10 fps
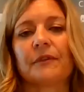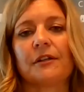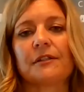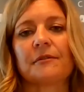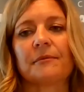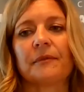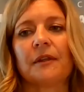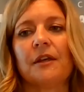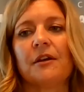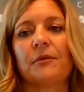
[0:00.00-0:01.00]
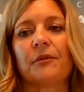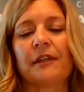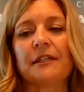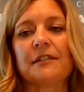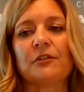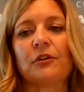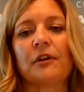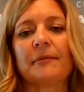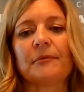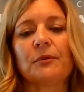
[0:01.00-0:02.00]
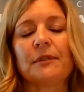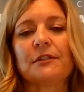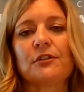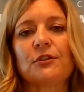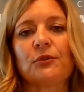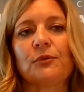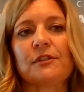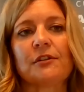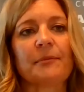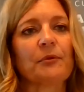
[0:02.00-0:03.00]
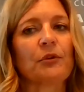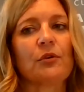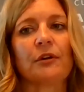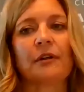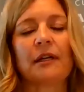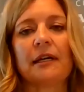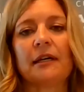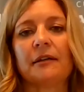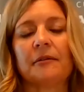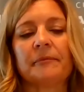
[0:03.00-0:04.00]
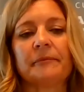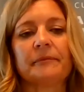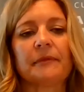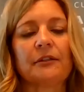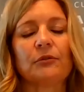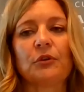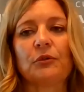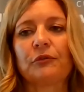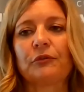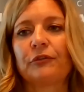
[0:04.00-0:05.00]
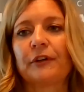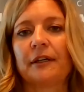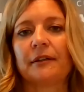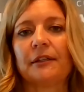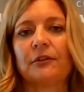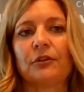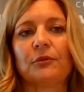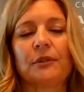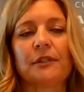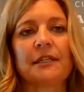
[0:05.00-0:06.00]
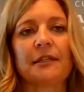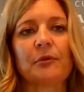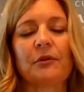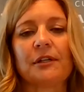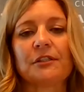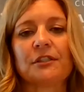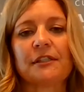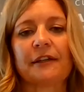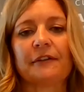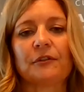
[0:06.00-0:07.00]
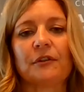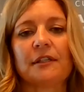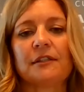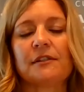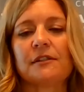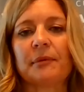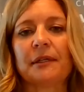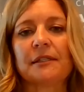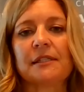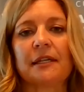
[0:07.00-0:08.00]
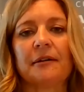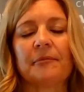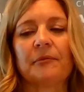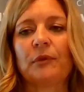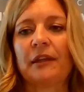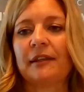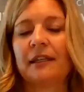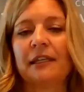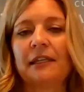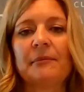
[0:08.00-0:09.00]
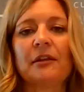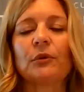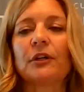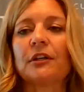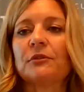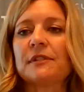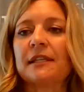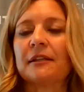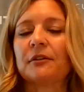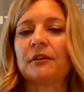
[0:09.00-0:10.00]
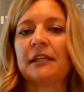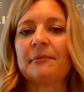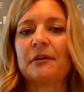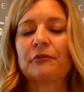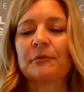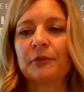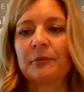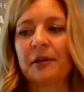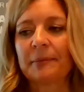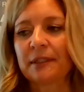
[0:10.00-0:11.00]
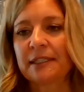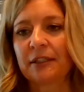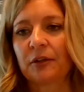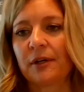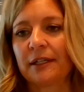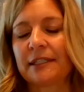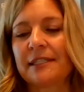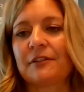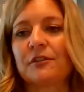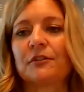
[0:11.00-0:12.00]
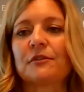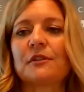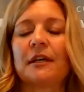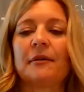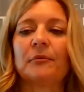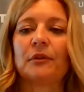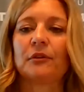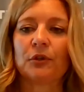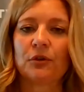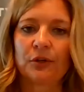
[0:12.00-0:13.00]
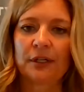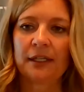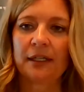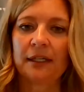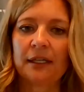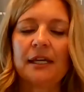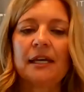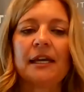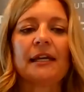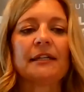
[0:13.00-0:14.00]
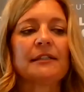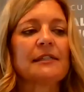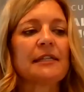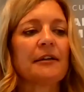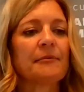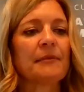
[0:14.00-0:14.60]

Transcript: Awesome. Well, thanks, Igor. I'm going to stop the recording. I don't know if, Igor, you want to take more questions after this, but I think we're going to send out an email from BloomOptix and Aquatic Sensors with the recording and